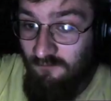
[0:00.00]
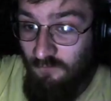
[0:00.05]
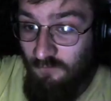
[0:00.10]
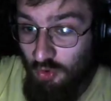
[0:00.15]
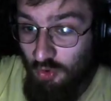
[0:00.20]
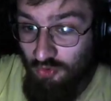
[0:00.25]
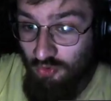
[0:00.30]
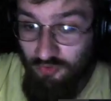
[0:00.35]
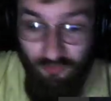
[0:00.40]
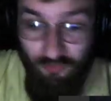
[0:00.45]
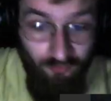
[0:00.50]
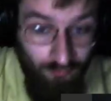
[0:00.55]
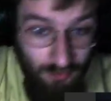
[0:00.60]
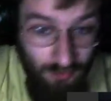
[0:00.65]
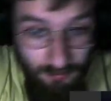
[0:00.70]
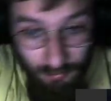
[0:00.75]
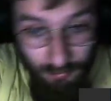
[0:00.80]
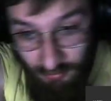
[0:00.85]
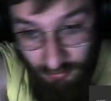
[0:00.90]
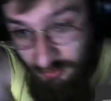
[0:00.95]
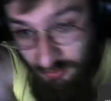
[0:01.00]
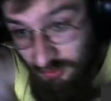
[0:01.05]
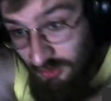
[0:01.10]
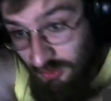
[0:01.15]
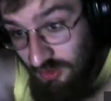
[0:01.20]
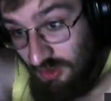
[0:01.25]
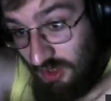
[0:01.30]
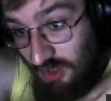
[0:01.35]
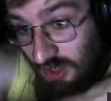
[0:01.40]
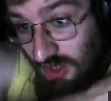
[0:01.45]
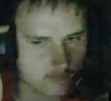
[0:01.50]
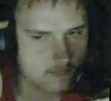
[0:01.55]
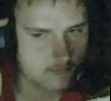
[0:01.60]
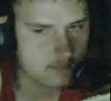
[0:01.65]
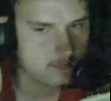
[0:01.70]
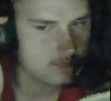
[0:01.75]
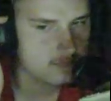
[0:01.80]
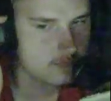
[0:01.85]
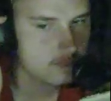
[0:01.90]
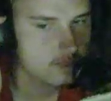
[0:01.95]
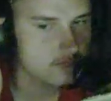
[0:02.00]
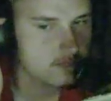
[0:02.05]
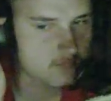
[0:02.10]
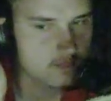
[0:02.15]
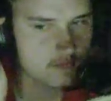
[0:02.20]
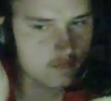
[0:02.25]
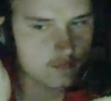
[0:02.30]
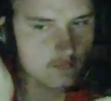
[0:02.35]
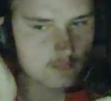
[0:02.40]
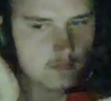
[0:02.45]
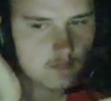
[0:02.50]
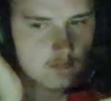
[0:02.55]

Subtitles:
for a streamer, it depends on what